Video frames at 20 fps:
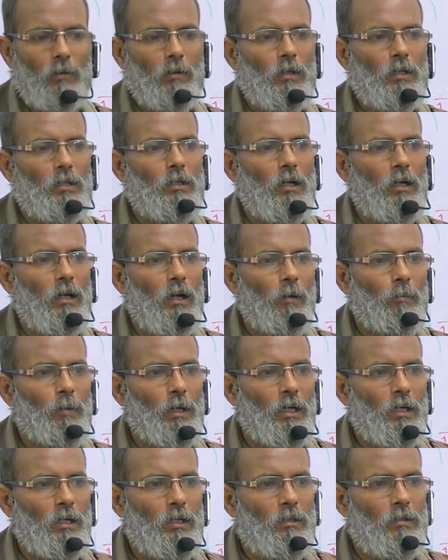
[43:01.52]
this
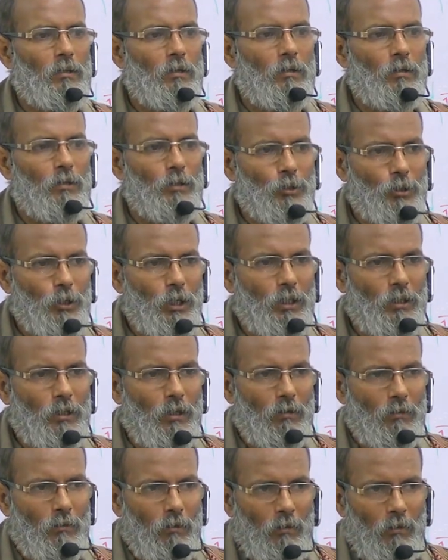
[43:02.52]
ligament is
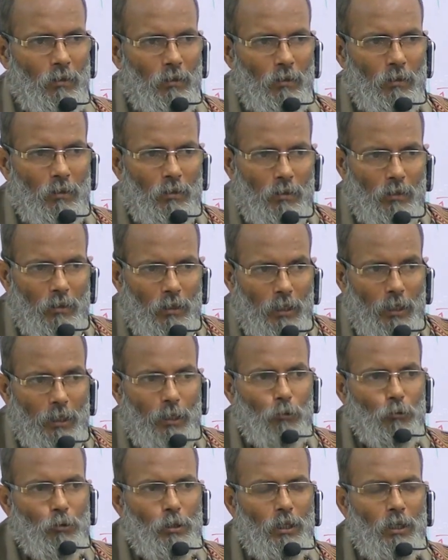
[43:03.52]
stretched,
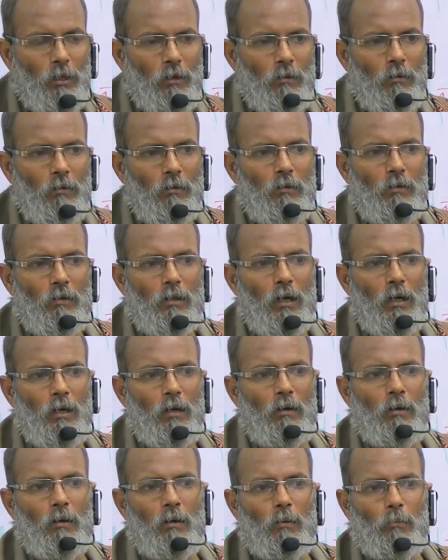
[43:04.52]
reducing
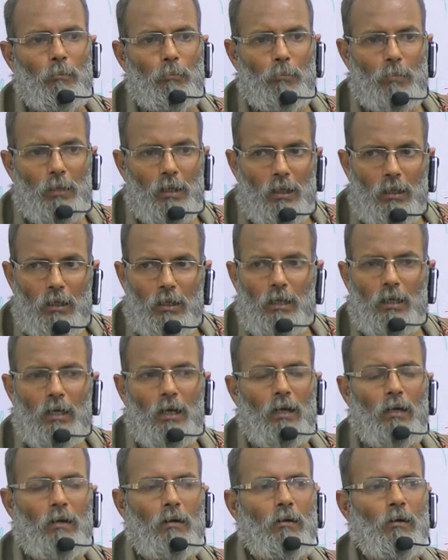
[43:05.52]
the
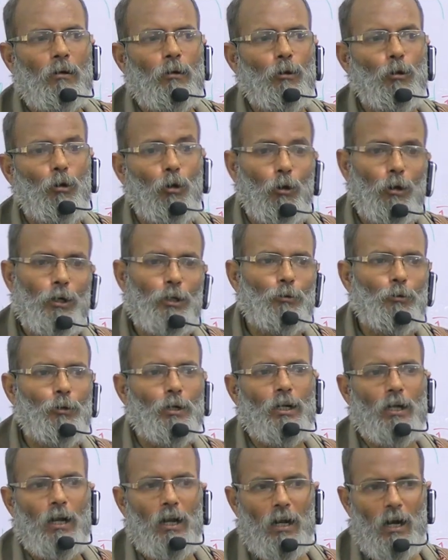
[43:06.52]
medial
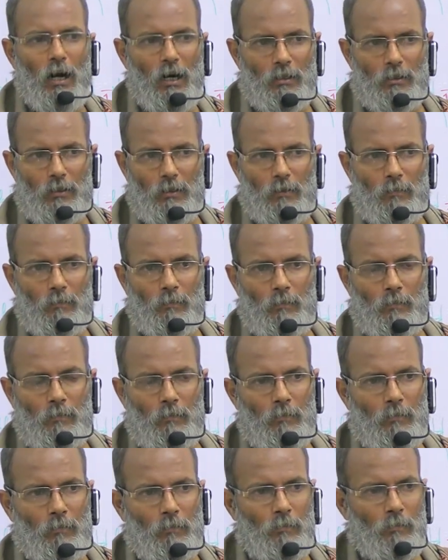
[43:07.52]
longitudinal arch,
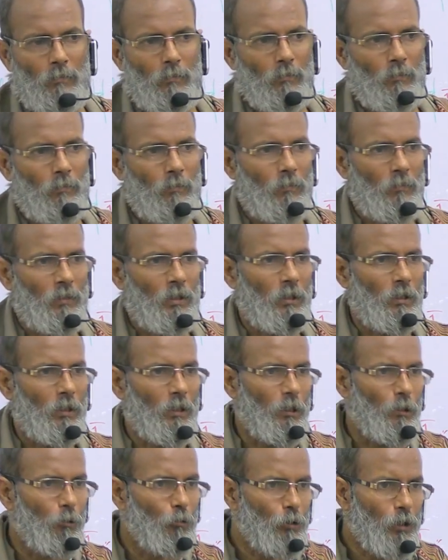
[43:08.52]

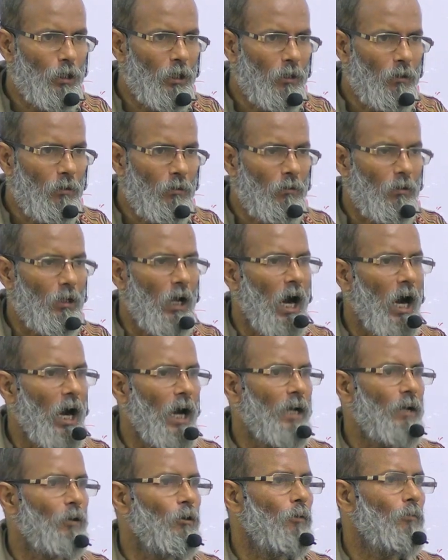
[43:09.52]
reducing the
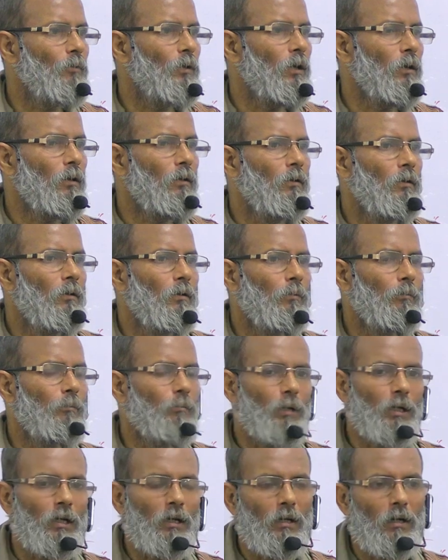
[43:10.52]
height of the
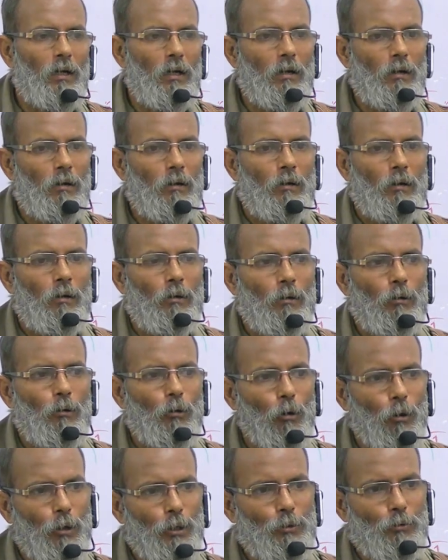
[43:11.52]
medial
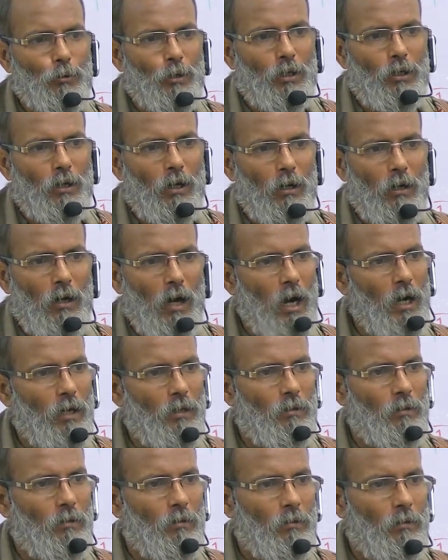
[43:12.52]
longitudinal arch.
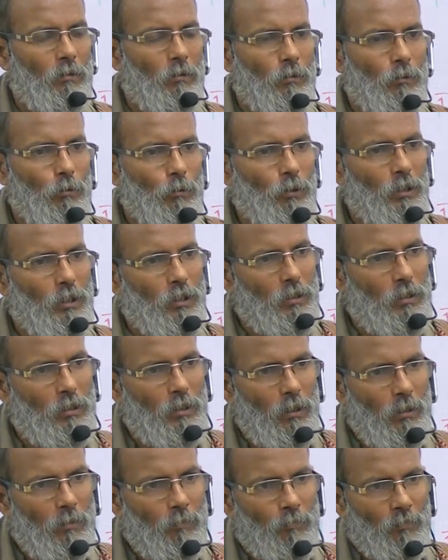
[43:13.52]
So this is
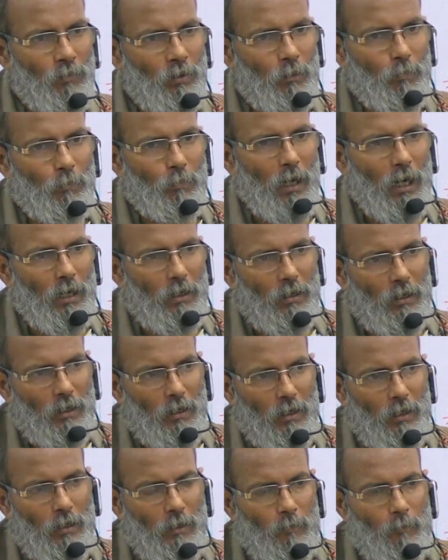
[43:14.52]
the
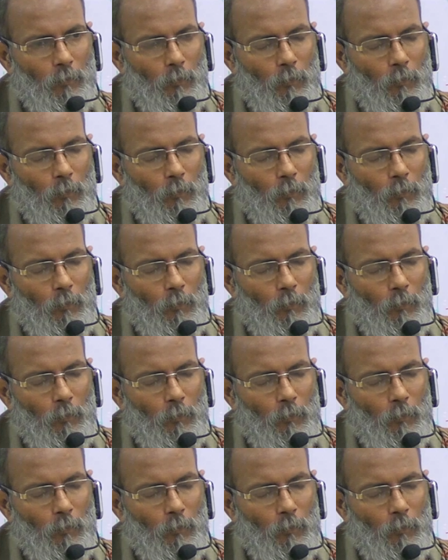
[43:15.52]
plantaria,